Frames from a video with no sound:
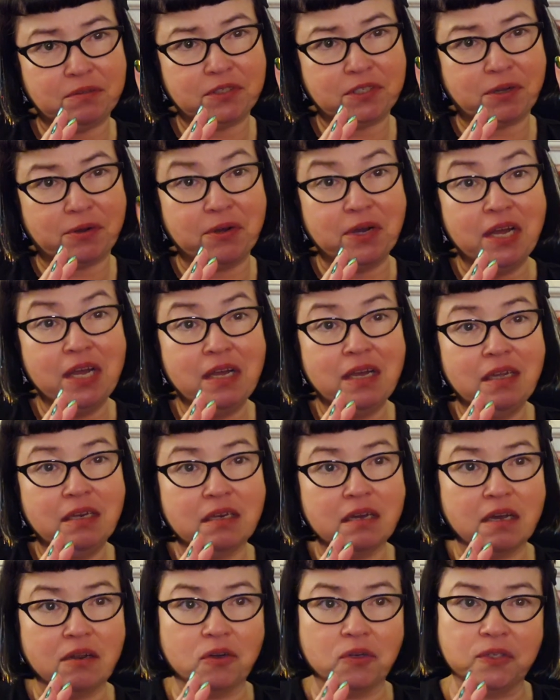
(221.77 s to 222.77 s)
So
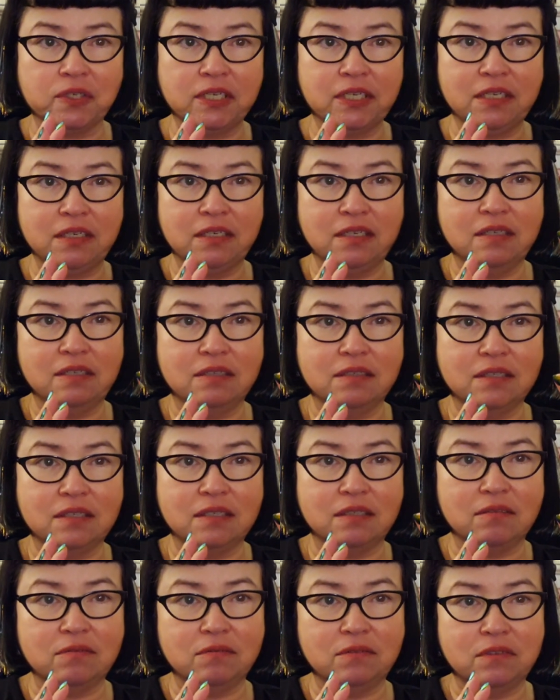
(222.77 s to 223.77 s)
not only is
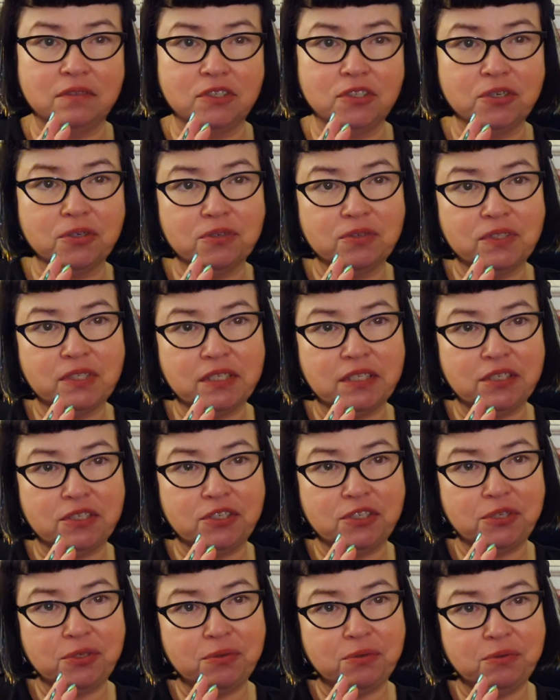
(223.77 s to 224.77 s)
it turns
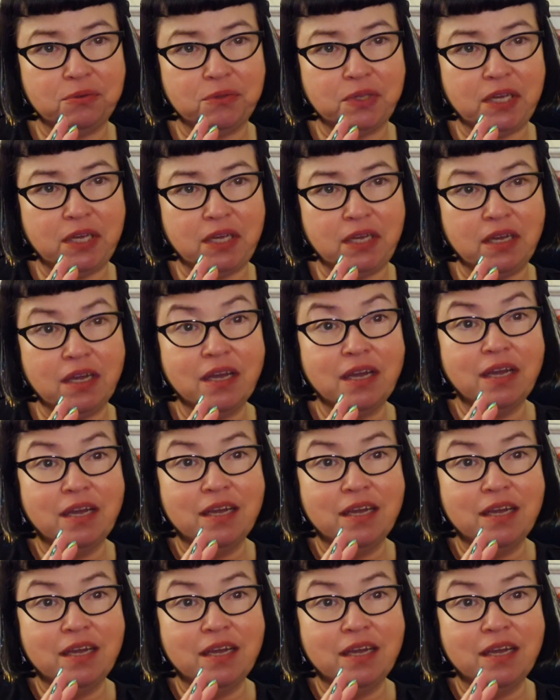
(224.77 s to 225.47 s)
into the